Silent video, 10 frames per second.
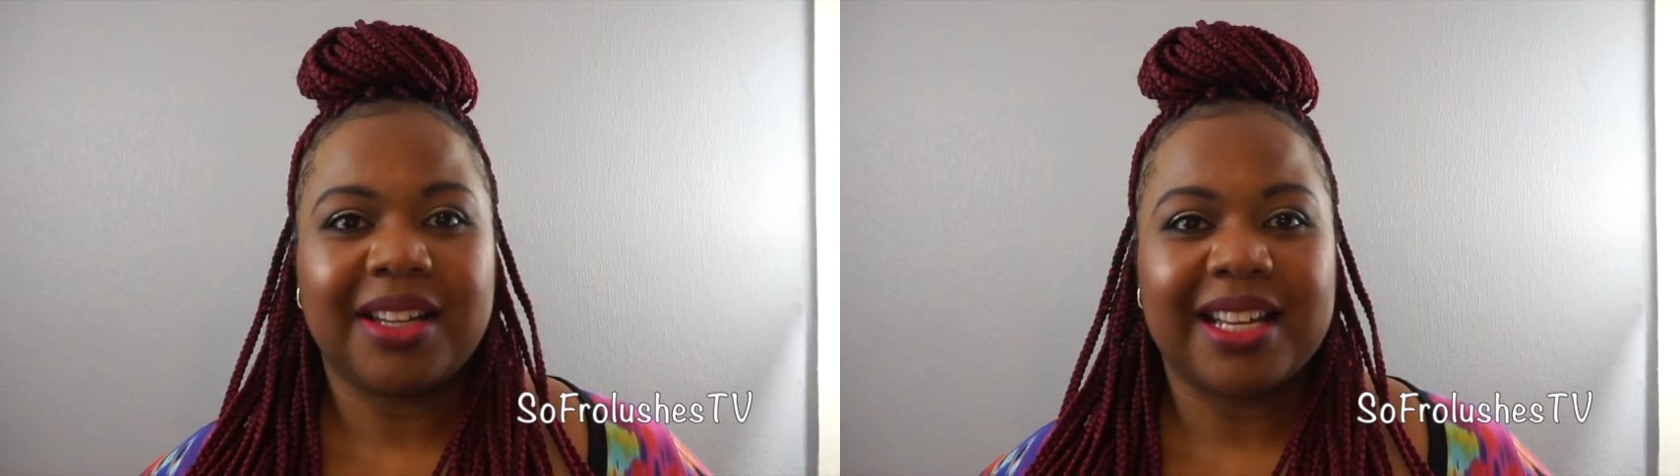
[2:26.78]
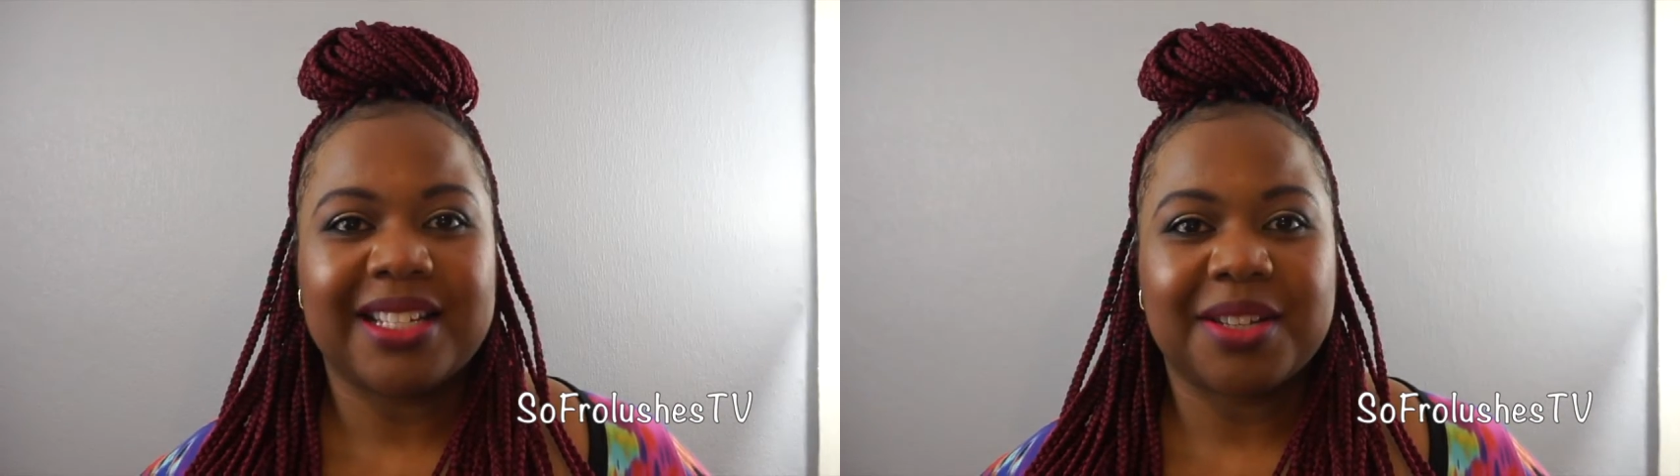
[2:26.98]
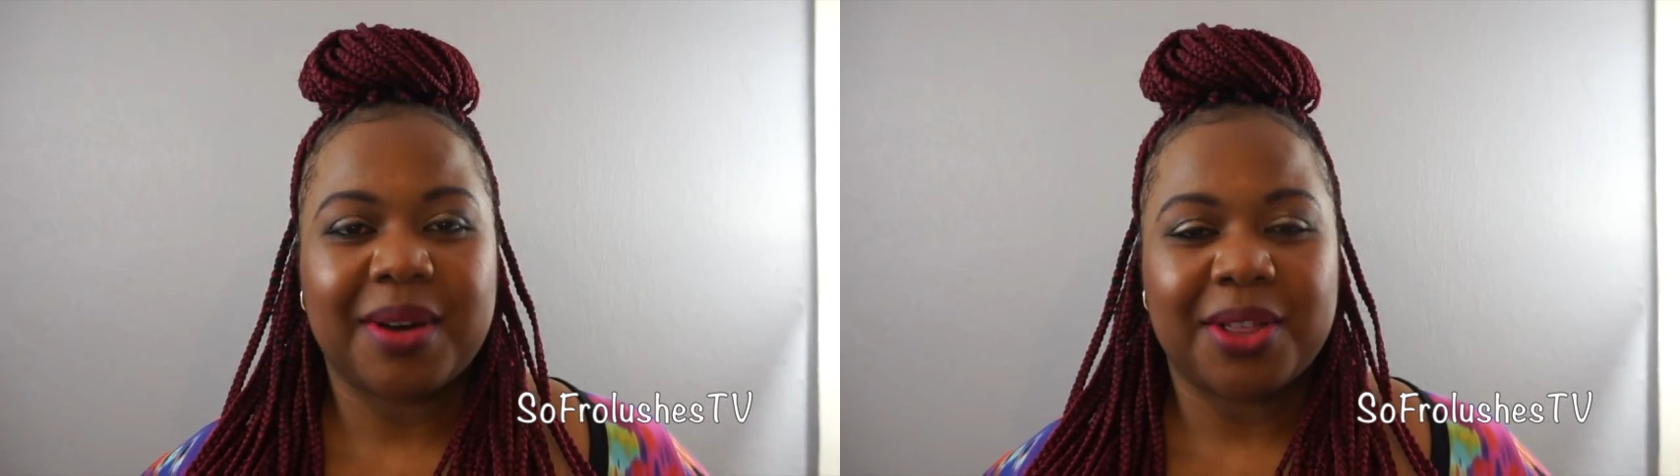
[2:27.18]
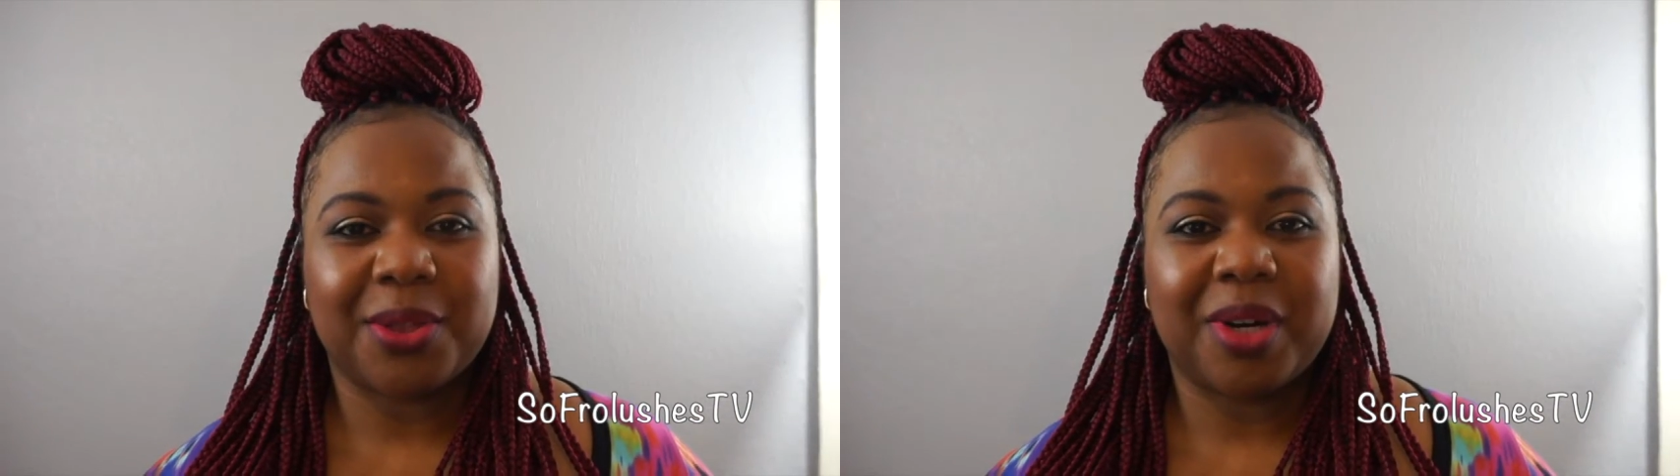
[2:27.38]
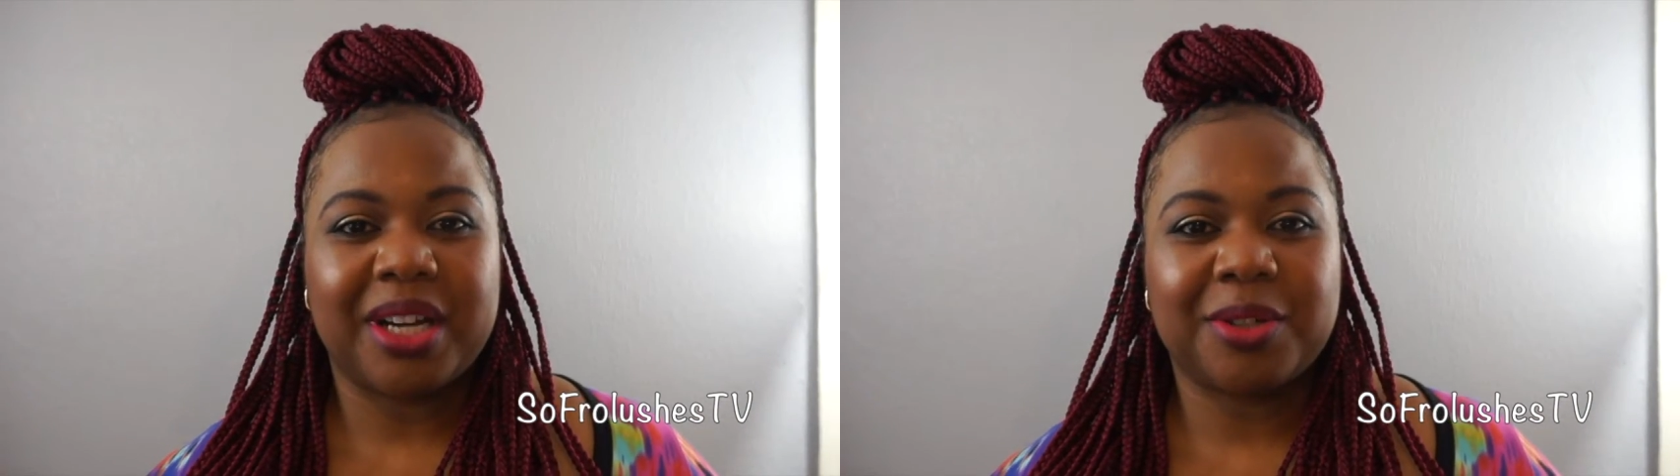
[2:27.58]
Okay, so I
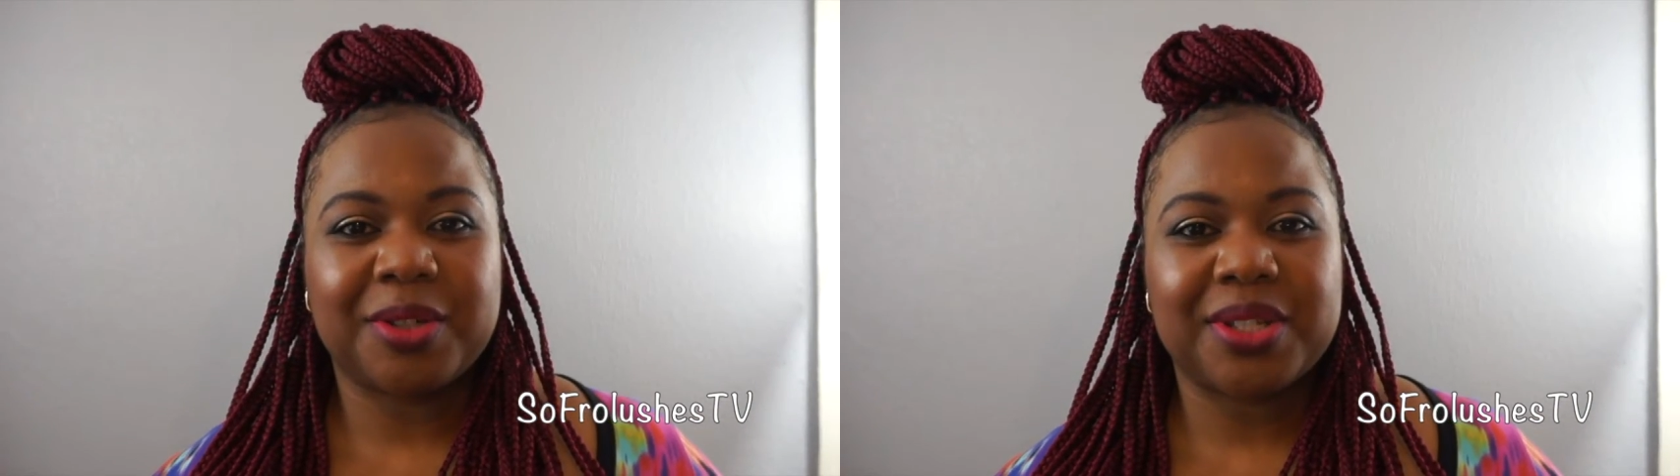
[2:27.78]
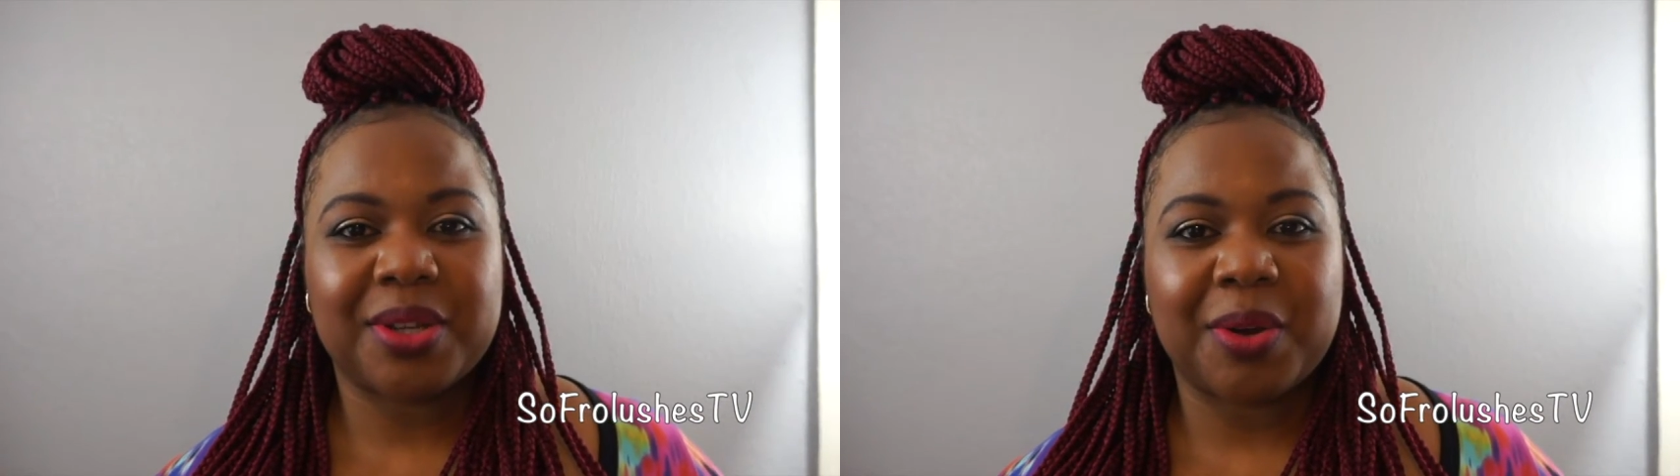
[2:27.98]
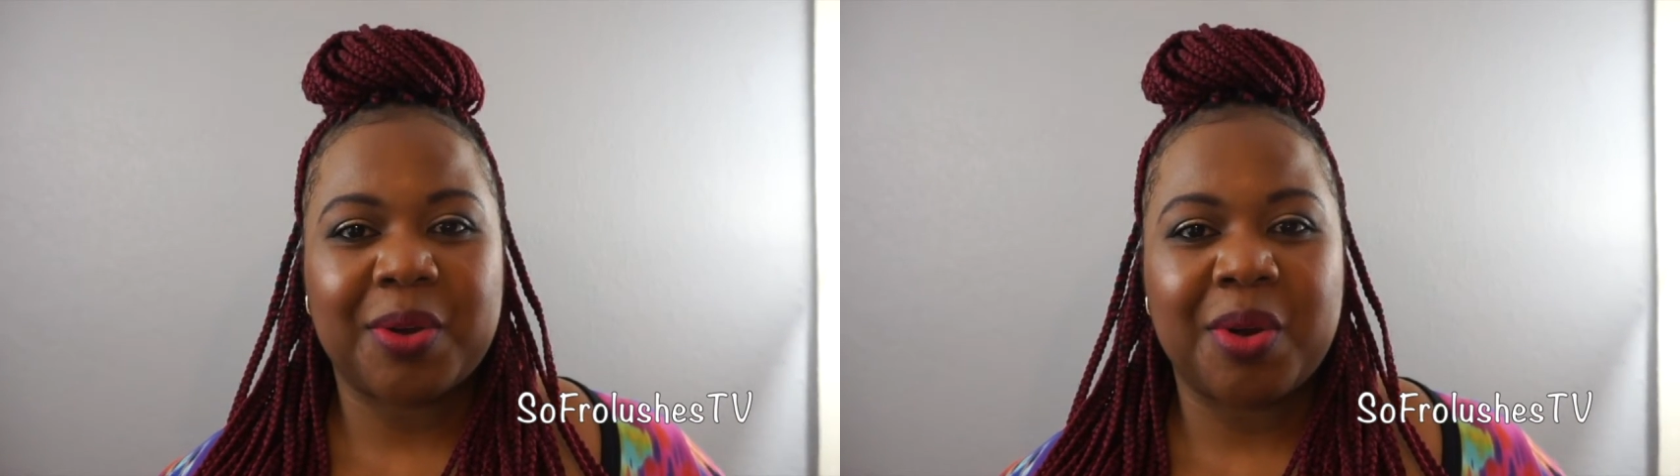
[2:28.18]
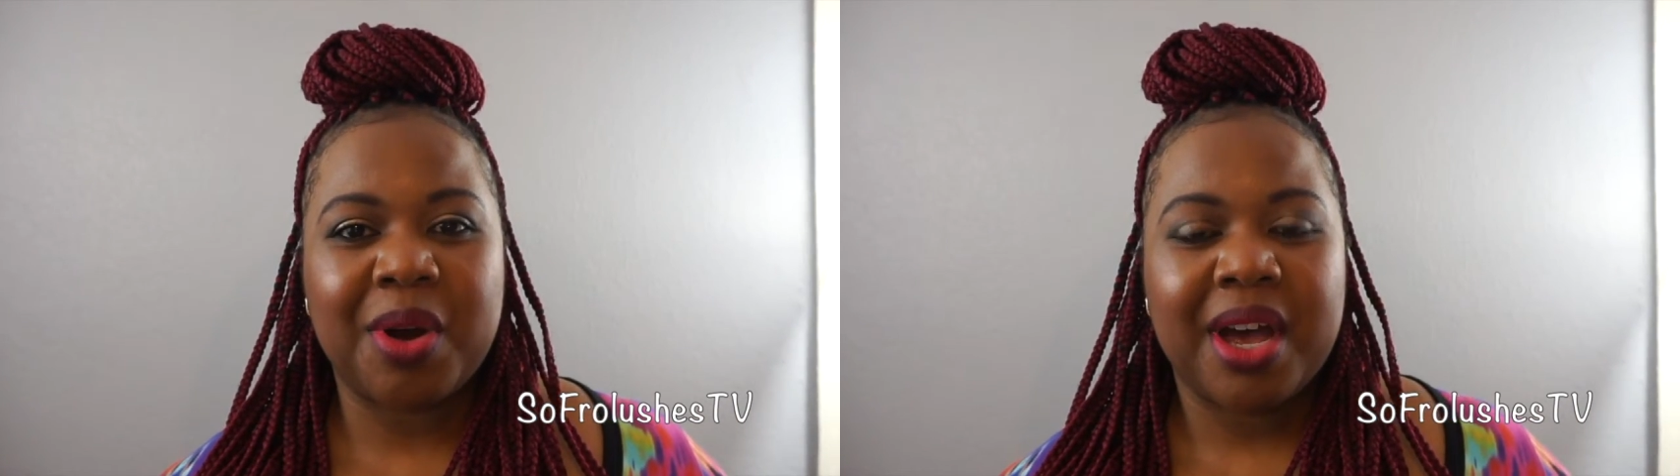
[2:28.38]
thought I also